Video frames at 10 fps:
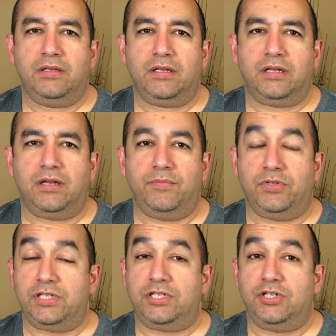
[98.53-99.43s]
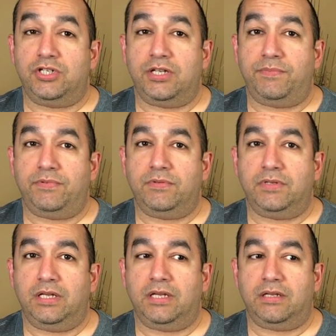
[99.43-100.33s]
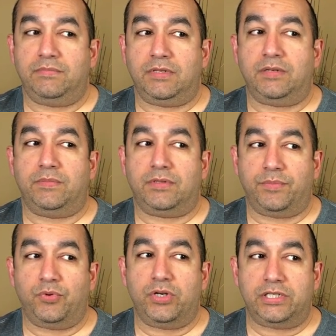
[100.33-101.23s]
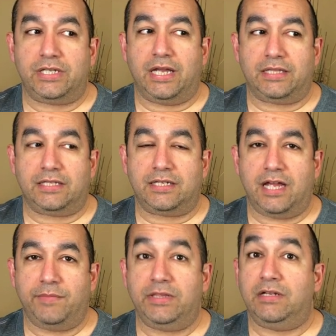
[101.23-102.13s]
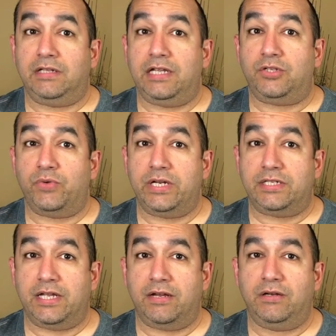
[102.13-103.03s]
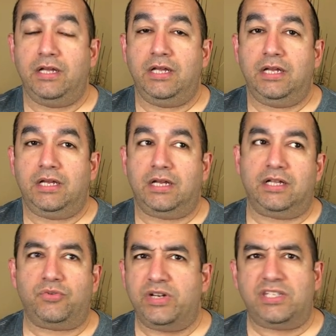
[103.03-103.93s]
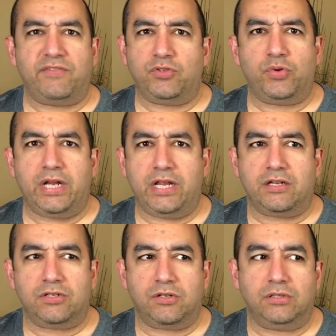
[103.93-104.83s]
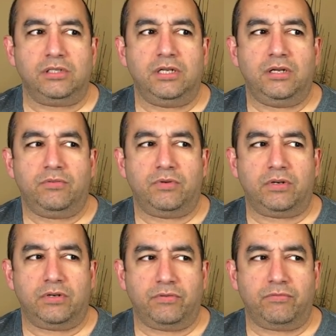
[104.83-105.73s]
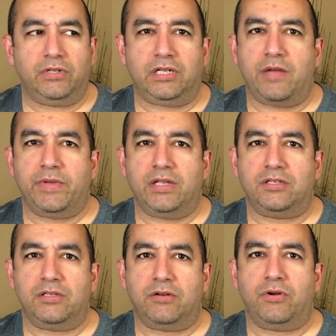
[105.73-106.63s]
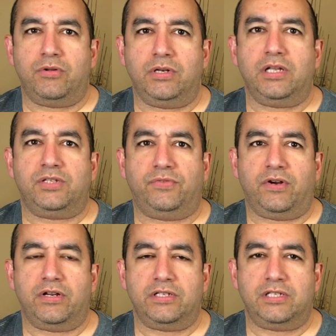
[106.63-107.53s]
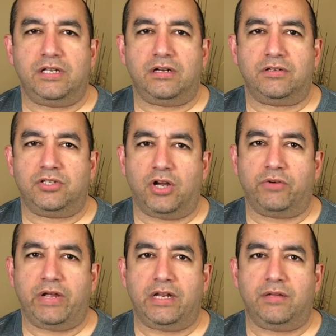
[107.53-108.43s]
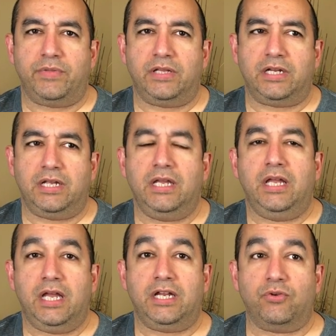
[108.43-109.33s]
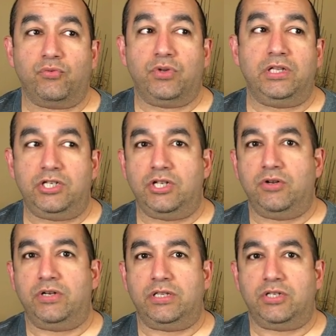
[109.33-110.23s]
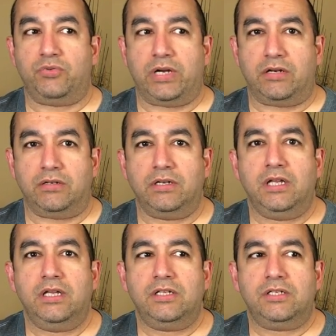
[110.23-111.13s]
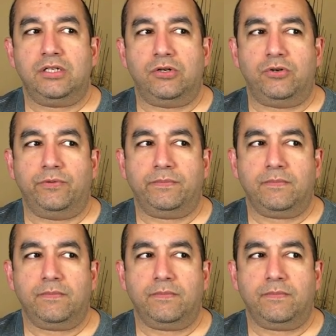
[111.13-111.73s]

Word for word: uh, musicianship. Um, the, the boys at the time, in their late twenties now, uh, twenty-seven, twenty-eight years old, were really coming into their own as far as their songwriting ability, and it really showed on this record. So